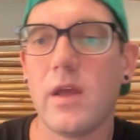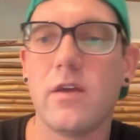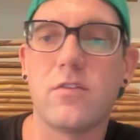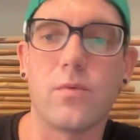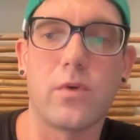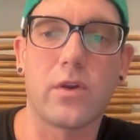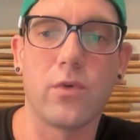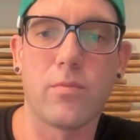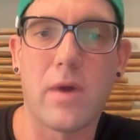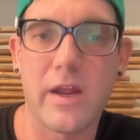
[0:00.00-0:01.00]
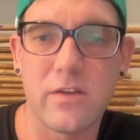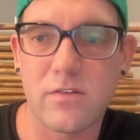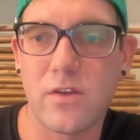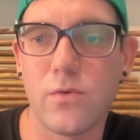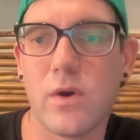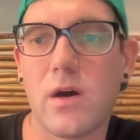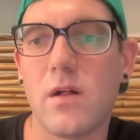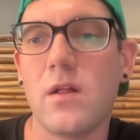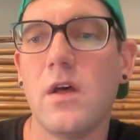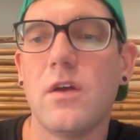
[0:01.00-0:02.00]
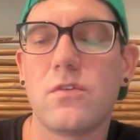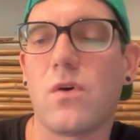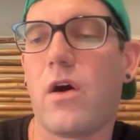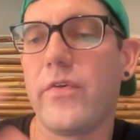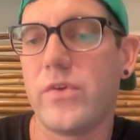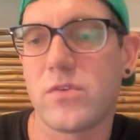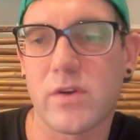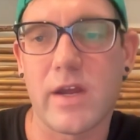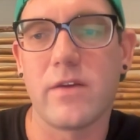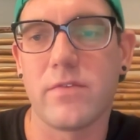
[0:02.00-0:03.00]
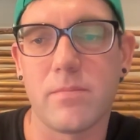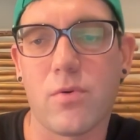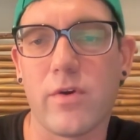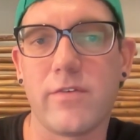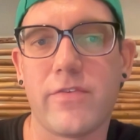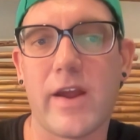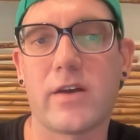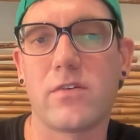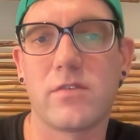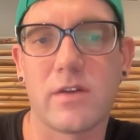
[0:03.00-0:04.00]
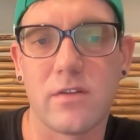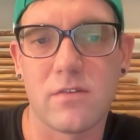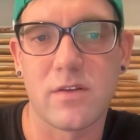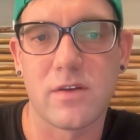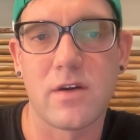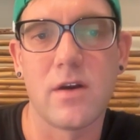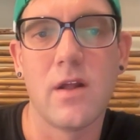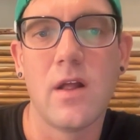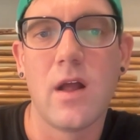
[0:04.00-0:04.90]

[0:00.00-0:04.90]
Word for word: Is it working with MySQL? So, all these are kind of important factors to consider.